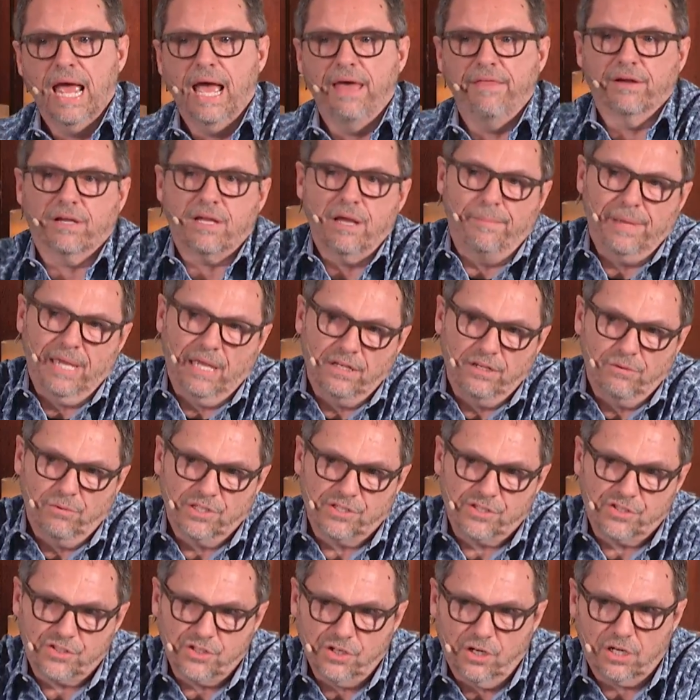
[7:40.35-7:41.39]
and they're coming into
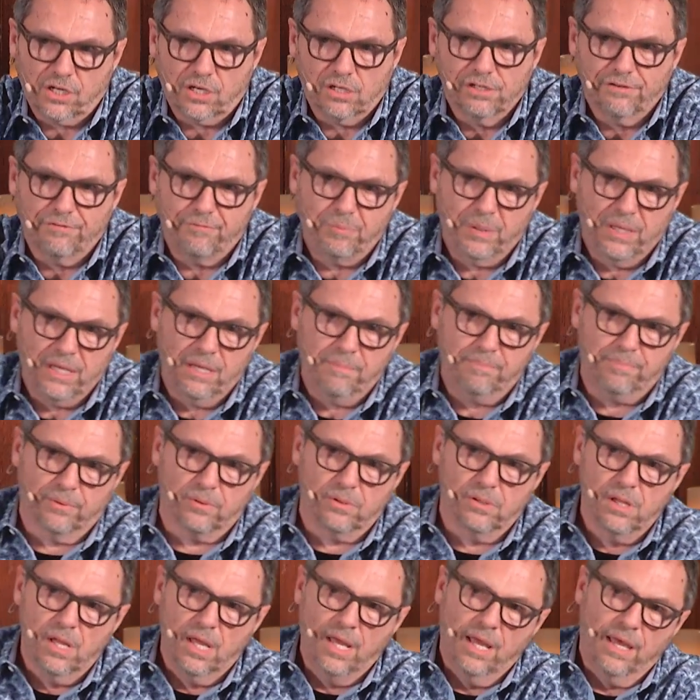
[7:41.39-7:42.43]
a circle of
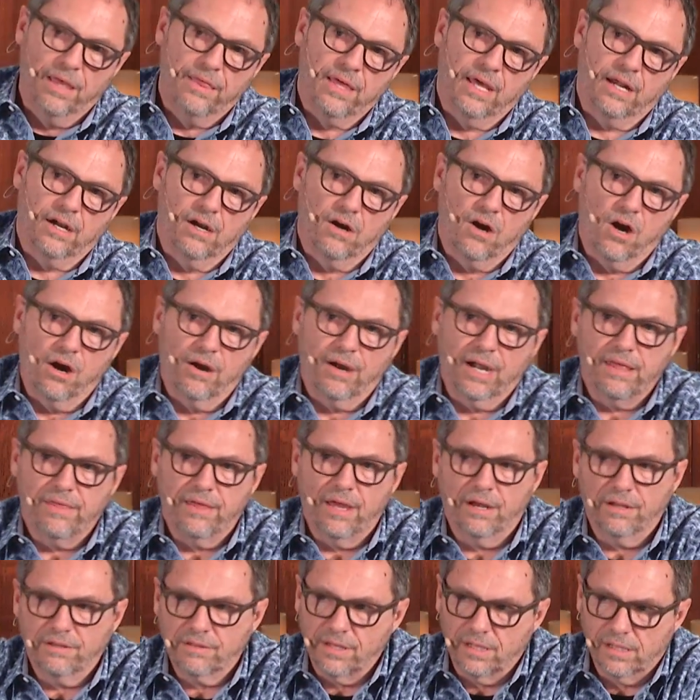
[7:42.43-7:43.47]
people that are already
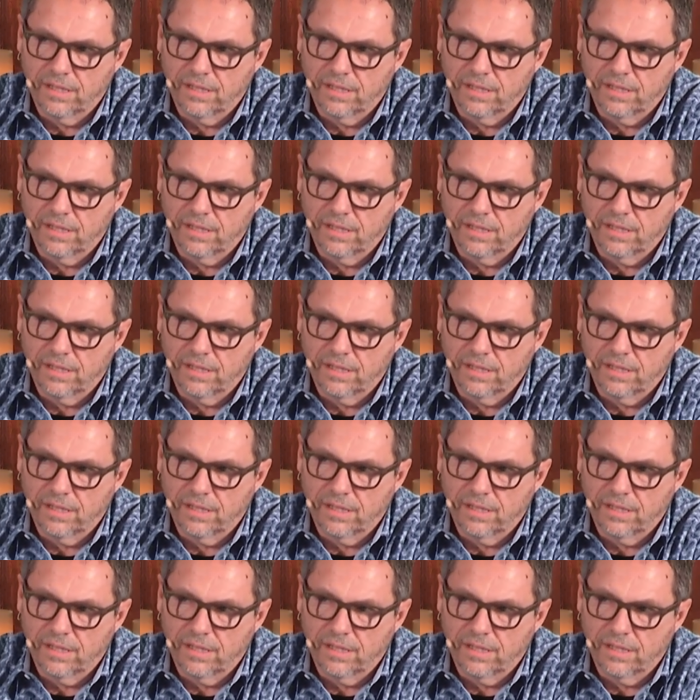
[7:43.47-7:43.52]
there,